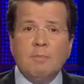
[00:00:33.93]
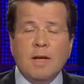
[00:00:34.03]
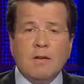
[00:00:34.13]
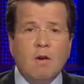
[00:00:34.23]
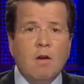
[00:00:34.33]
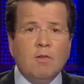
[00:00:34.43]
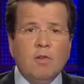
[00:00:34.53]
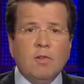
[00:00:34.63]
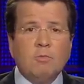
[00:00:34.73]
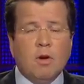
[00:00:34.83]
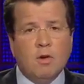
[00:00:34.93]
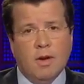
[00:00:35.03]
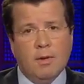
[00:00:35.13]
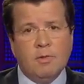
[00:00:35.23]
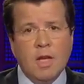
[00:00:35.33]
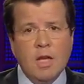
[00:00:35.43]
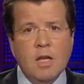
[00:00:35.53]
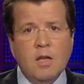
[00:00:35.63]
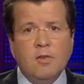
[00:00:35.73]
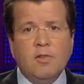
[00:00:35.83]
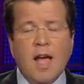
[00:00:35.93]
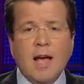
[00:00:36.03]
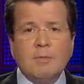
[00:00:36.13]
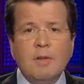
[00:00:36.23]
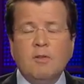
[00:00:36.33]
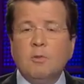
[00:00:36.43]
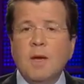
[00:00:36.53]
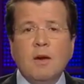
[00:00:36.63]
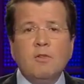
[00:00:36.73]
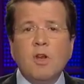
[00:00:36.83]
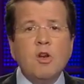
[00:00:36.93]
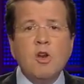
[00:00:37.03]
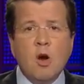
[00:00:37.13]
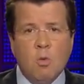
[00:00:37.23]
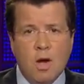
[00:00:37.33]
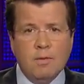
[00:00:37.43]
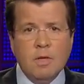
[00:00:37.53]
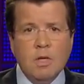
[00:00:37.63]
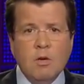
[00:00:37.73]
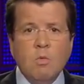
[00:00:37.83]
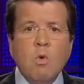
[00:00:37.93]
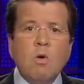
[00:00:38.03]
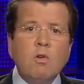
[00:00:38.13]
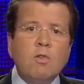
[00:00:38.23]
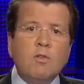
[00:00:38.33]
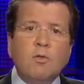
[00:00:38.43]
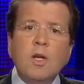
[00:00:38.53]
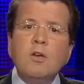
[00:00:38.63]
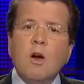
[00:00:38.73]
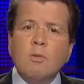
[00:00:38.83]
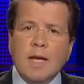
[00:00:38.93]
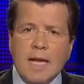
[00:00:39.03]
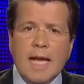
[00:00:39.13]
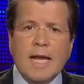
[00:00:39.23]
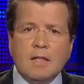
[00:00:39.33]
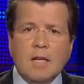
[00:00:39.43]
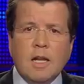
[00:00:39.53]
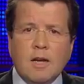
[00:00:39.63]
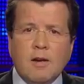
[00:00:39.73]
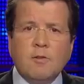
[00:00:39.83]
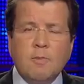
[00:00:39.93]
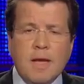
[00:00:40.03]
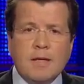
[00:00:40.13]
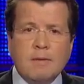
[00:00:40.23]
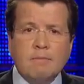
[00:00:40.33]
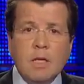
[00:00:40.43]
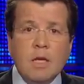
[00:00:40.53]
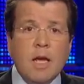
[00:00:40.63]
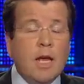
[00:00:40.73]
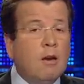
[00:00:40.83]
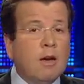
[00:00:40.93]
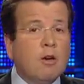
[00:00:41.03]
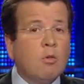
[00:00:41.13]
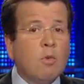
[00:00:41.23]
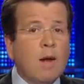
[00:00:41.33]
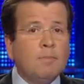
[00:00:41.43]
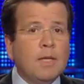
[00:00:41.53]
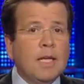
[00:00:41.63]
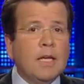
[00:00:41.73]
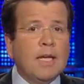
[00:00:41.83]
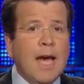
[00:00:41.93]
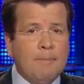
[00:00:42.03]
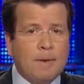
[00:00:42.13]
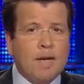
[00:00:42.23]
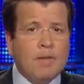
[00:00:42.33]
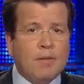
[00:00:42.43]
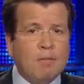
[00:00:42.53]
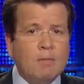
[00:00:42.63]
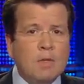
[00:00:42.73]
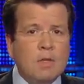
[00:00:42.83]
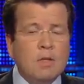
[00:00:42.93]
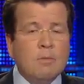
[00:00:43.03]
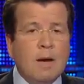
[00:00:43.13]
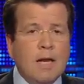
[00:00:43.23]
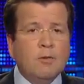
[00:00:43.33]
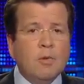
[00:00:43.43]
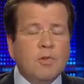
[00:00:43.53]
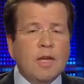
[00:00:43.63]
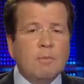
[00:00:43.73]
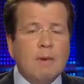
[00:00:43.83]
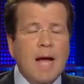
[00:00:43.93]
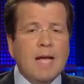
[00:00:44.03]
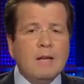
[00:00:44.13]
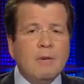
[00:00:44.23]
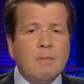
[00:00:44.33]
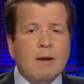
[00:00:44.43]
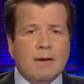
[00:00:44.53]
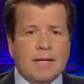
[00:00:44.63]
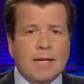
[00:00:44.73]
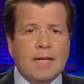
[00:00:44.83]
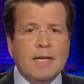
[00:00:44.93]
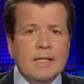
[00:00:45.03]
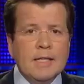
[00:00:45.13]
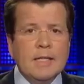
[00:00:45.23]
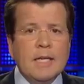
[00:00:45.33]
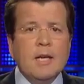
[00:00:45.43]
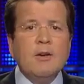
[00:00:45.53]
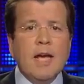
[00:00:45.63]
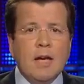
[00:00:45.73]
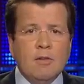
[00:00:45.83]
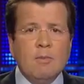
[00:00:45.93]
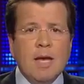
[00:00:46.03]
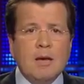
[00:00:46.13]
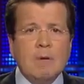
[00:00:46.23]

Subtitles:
pet causes and programs, Stockman spares no one, warns if we don't get a handle on our spending and our corrupting capitalism, you might as well say goodbye to America. Here now, the man